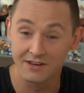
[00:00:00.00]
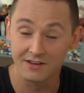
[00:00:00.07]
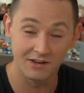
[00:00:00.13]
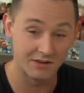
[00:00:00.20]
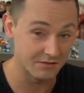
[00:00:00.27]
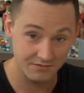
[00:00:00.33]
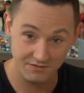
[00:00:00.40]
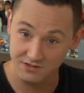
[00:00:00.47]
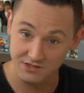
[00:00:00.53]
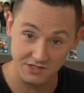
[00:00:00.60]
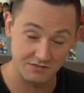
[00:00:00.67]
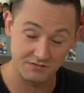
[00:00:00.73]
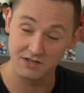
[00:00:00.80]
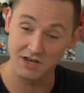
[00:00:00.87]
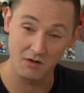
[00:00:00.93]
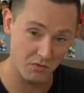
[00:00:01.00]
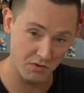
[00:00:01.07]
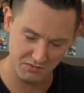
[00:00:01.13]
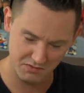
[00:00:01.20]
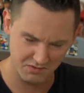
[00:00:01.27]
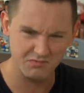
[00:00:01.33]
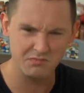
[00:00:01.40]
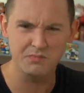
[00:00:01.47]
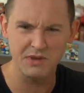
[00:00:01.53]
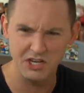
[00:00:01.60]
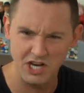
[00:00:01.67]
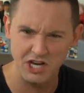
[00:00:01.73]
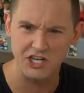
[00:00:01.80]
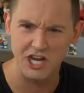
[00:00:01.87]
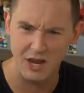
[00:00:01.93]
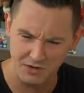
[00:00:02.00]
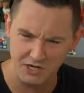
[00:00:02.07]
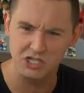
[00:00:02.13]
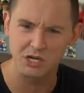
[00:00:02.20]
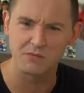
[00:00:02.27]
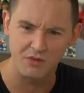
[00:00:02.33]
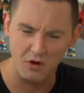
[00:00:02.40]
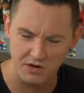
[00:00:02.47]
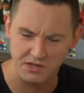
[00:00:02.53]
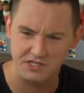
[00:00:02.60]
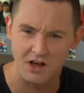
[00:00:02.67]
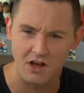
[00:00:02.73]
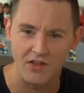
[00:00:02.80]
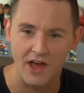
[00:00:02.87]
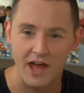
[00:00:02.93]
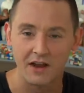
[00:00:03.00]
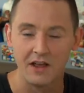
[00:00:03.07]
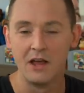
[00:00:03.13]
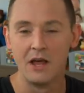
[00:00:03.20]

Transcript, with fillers: You know, just, you know, P G A Championship, focus on that.